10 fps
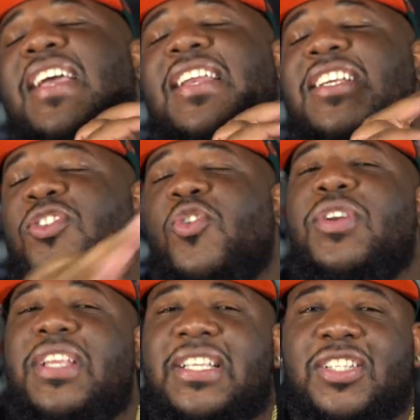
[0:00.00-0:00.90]
that's
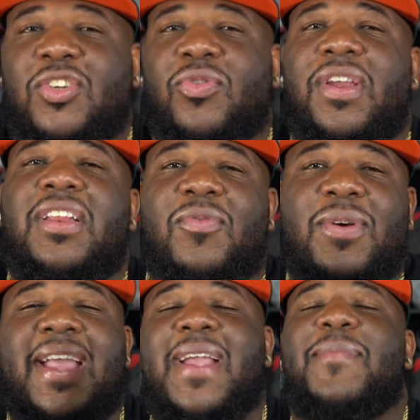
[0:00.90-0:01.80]
going against the grain of
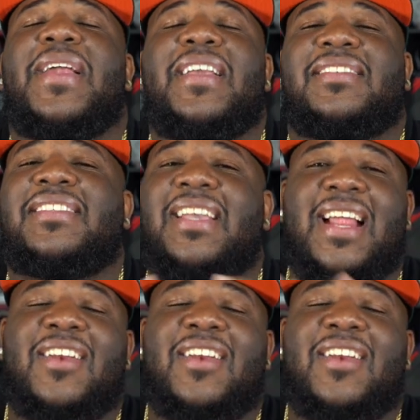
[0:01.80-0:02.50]
what everybody else is saying.